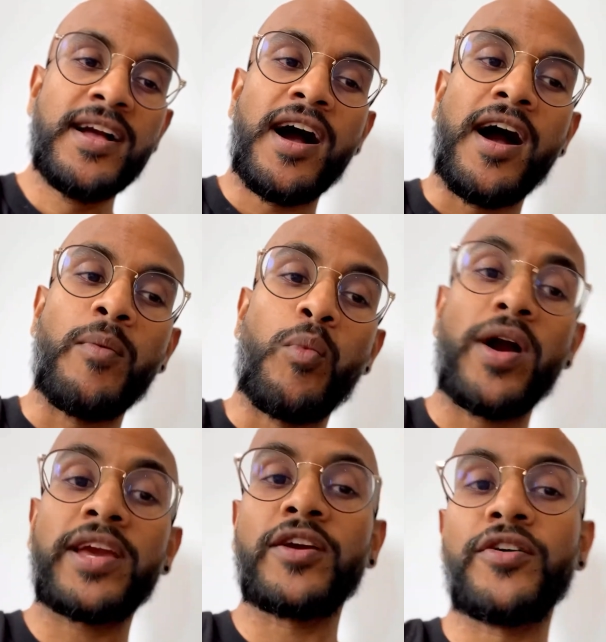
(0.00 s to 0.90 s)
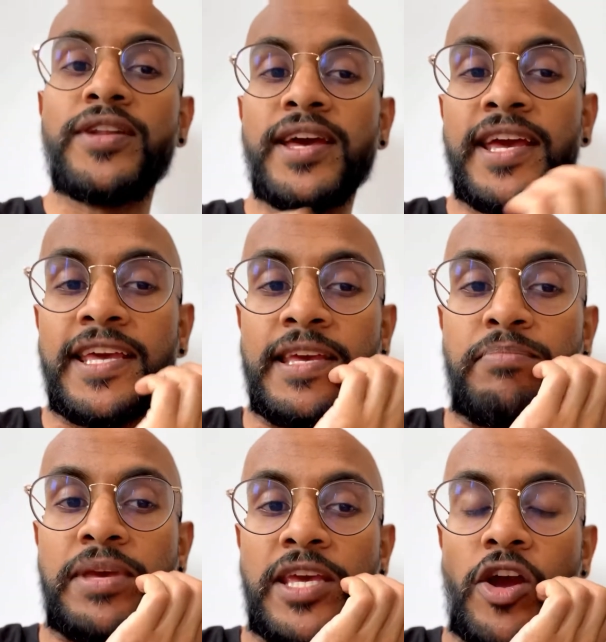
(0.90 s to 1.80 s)
I'm working on a
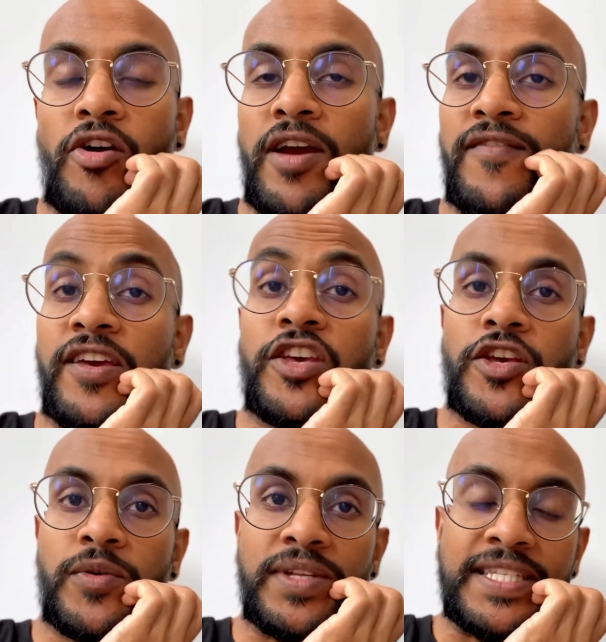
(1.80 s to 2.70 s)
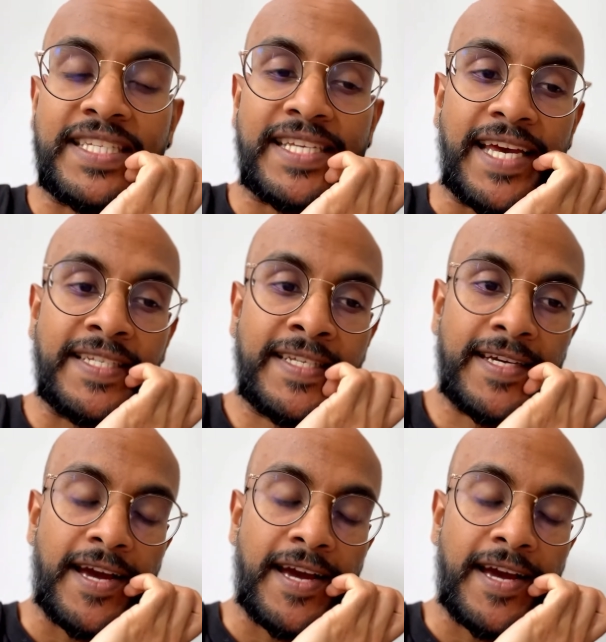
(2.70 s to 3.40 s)
PRFAQ instead,